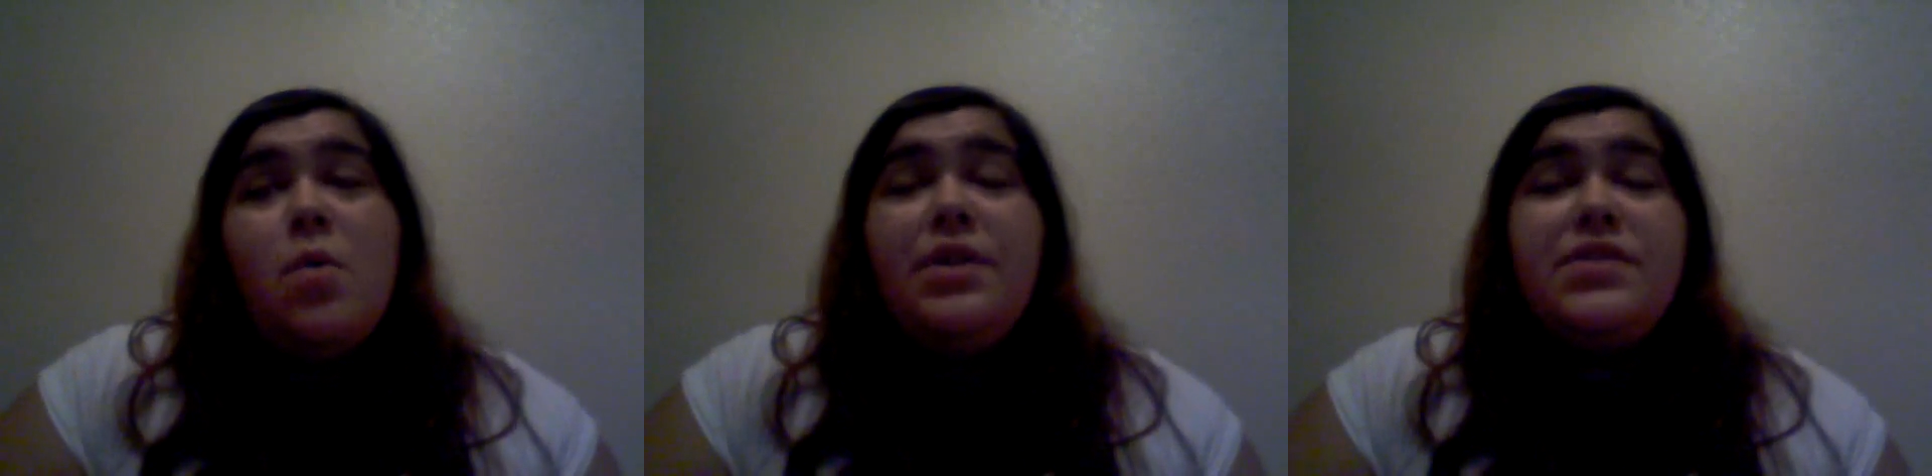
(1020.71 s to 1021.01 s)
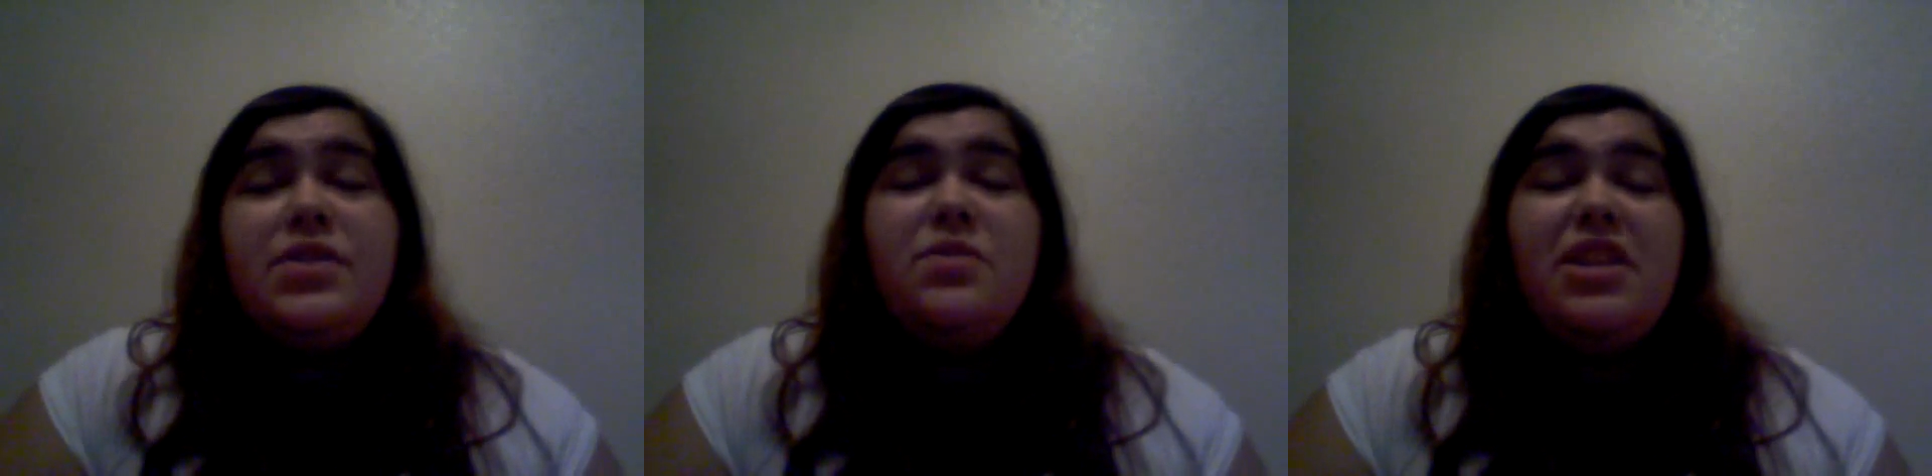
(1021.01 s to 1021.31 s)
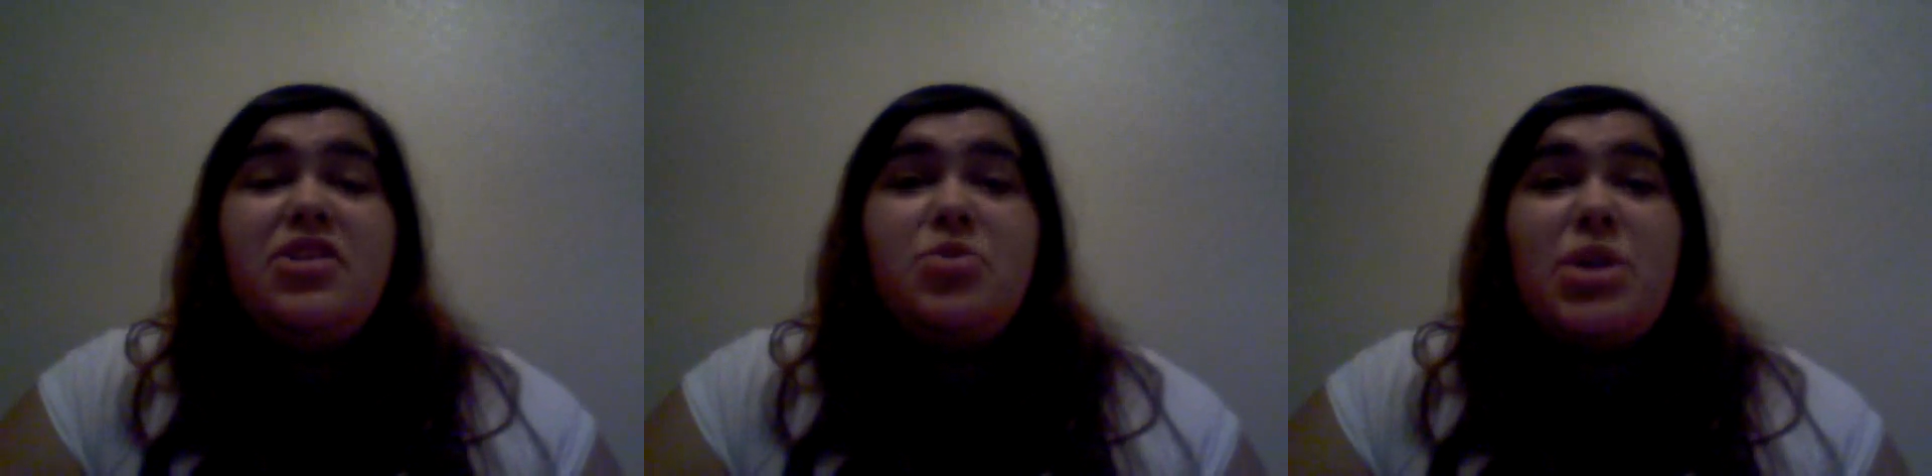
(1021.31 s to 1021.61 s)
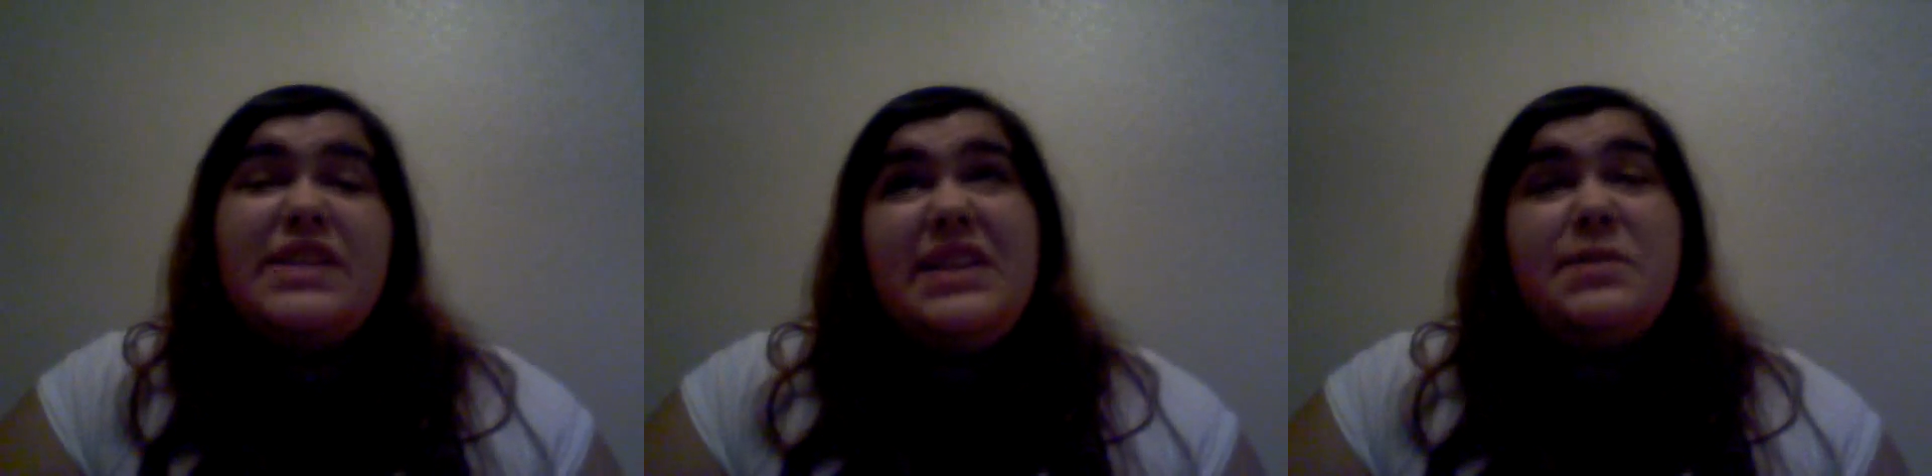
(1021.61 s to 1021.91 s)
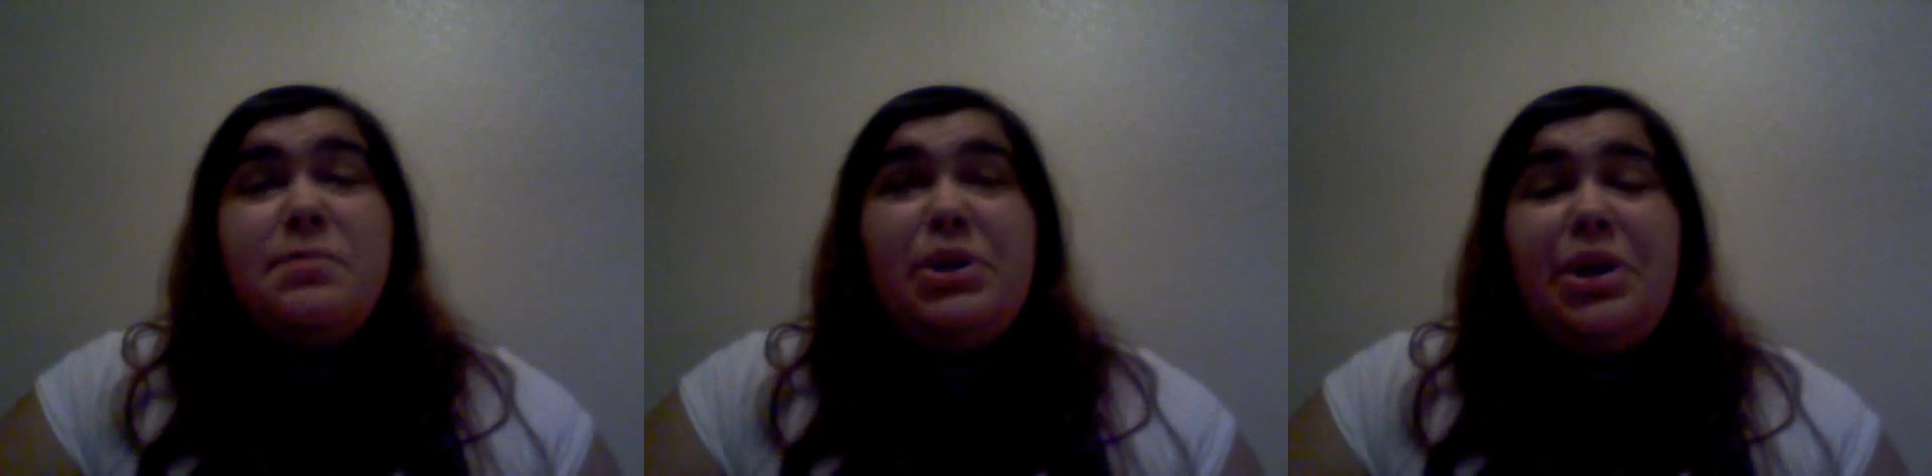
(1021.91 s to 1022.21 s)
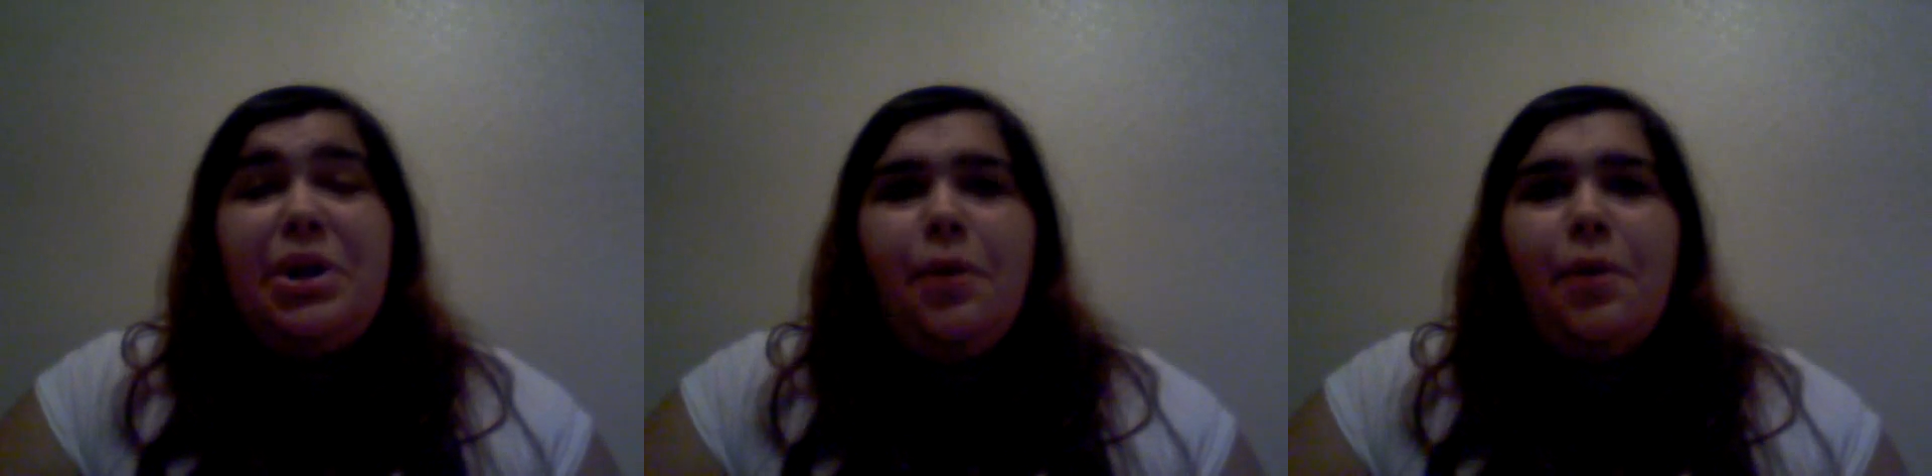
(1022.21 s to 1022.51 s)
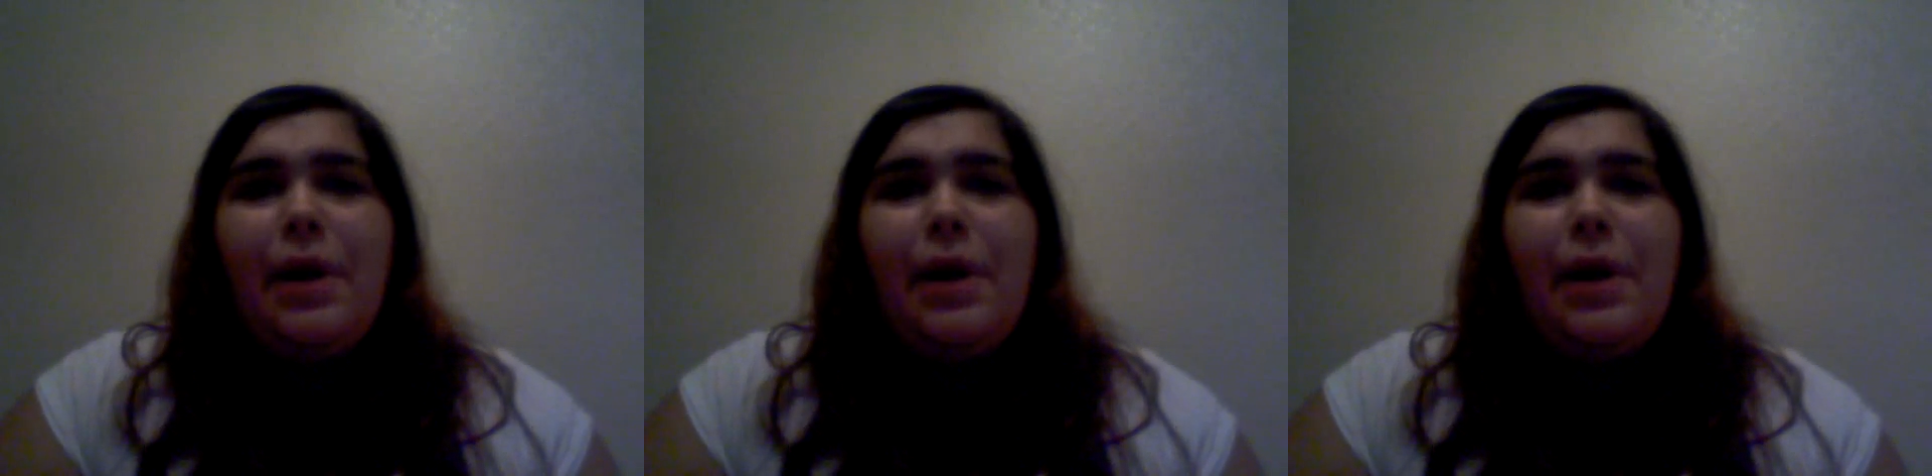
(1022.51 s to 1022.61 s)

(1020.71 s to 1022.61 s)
Cinderella's dress is blue.